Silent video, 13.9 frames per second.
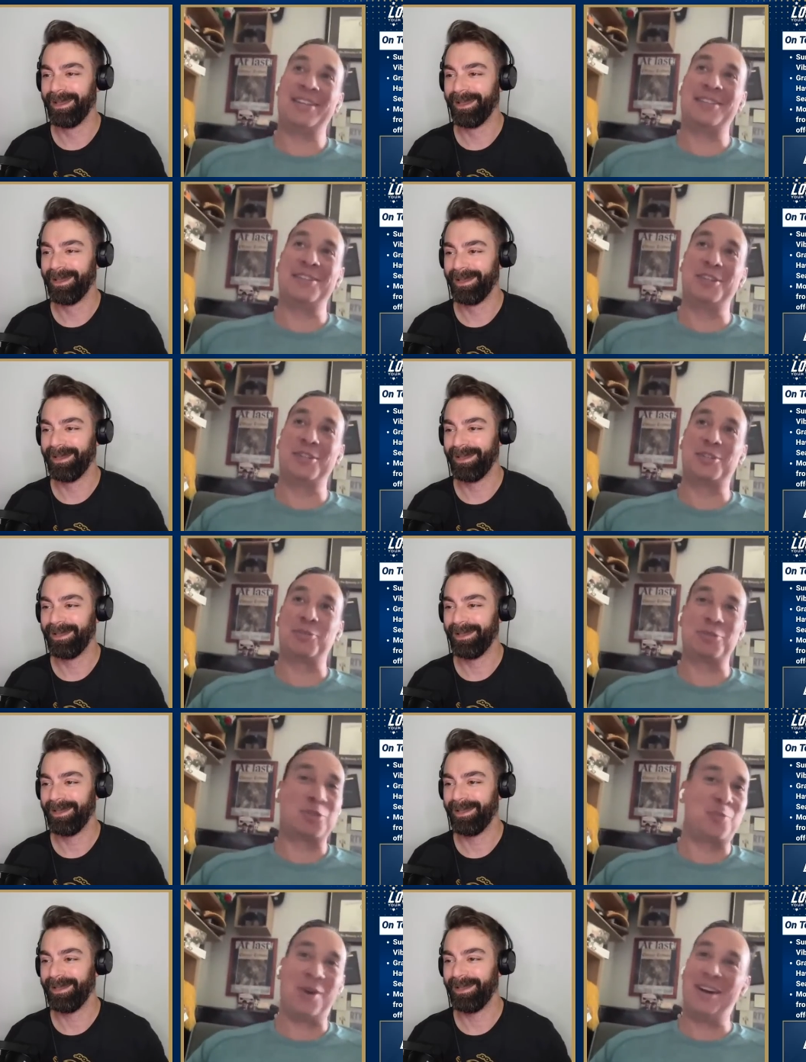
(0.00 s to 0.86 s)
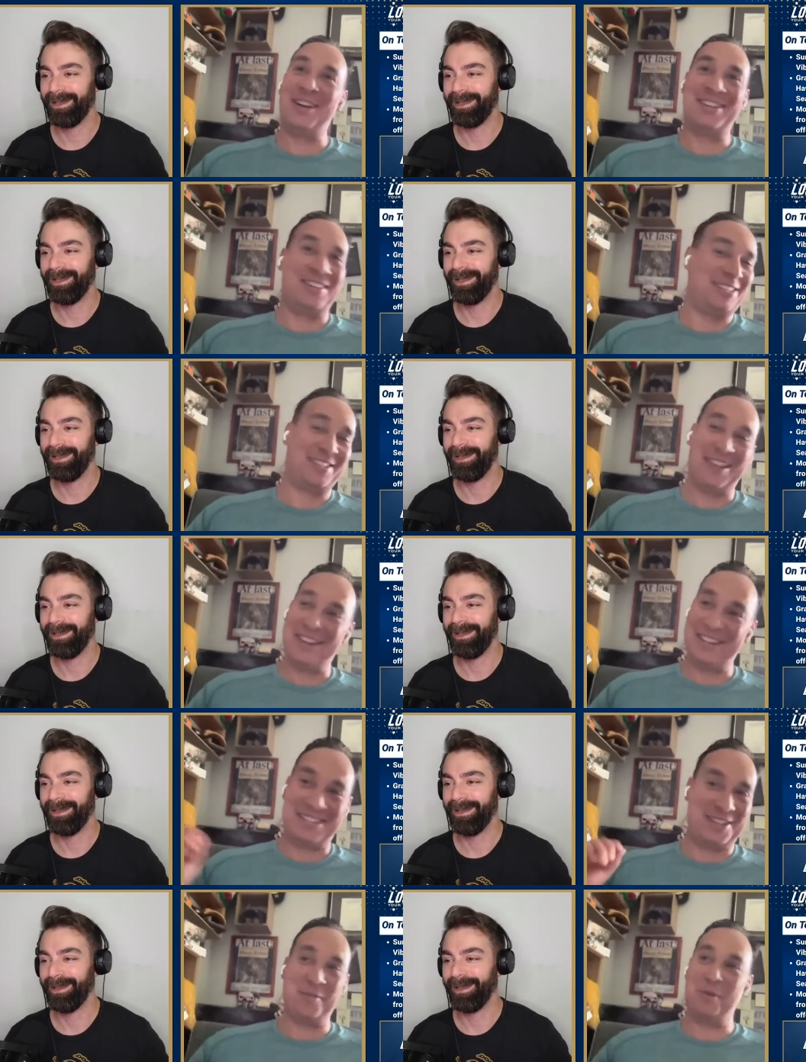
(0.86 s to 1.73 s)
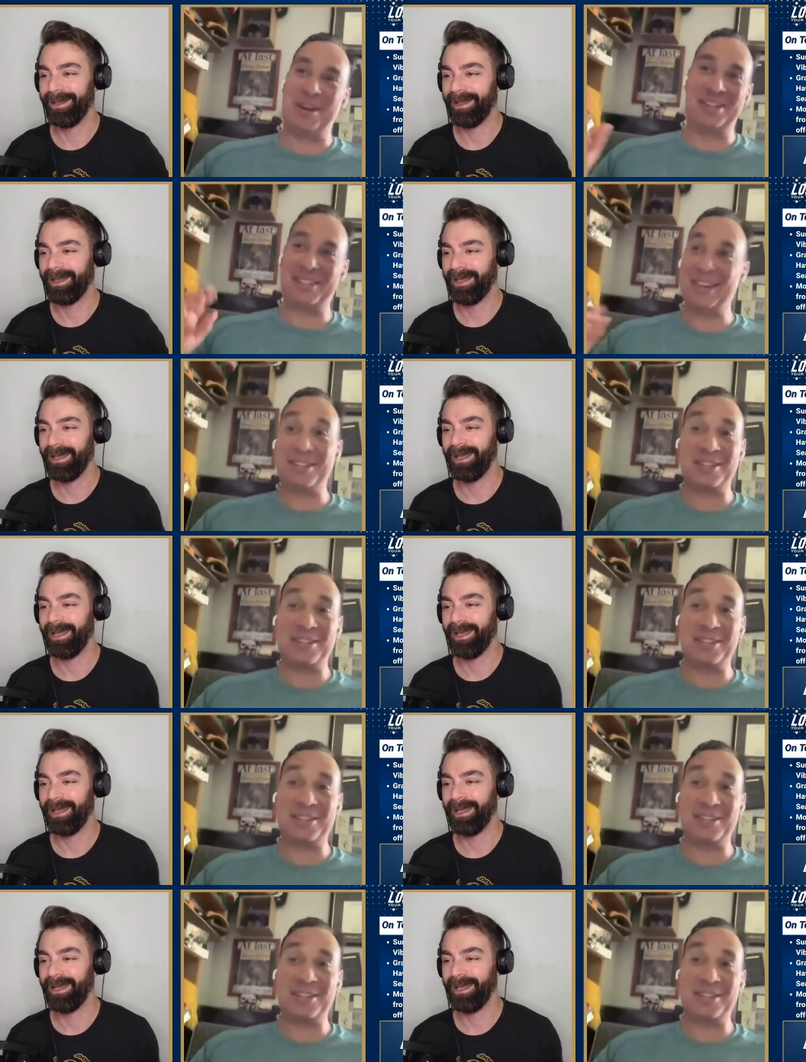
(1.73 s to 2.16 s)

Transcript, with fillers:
Speaker 1: get to just respond and just kind of see what I say.